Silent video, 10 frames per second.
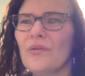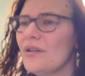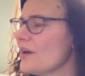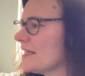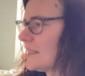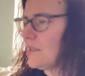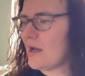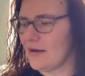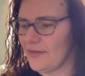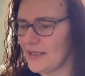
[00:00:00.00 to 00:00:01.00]
you guys a
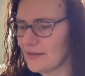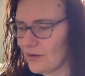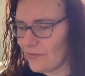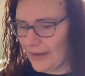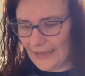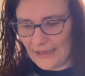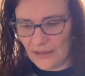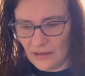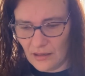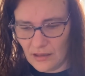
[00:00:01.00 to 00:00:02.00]
lot of these
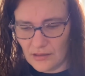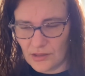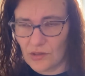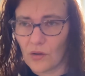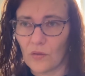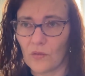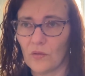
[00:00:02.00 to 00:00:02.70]
already. So,